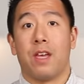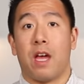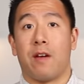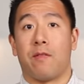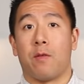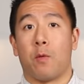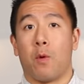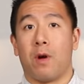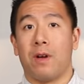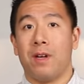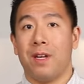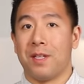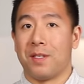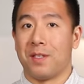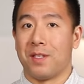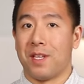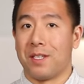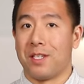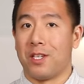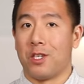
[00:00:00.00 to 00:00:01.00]
Hey everyone,
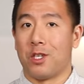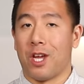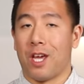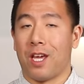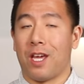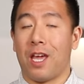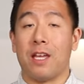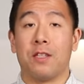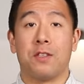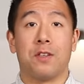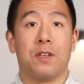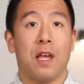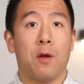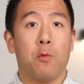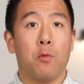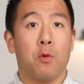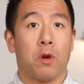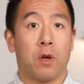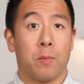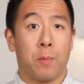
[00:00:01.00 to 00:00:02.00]
it's Desy Cheng, and today
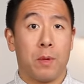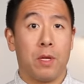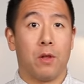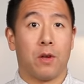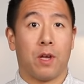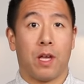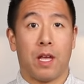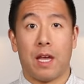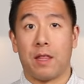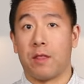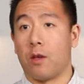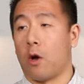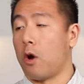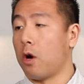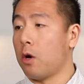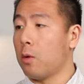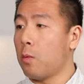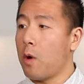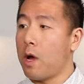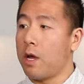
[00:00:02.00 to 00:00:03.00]
we're going to be looking at the
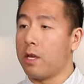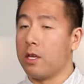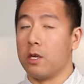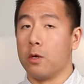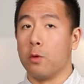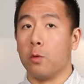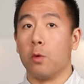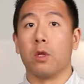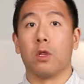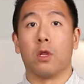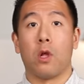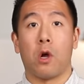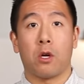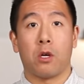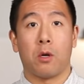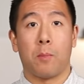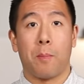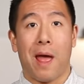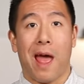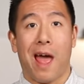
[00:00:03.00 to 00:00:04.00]
RYU
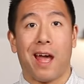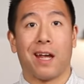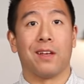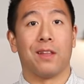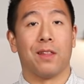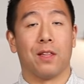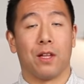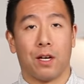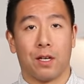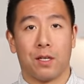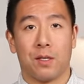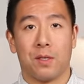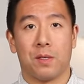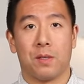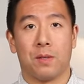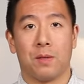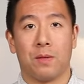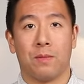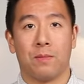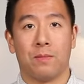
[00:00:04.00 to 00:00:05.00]
Locker Pack Lux.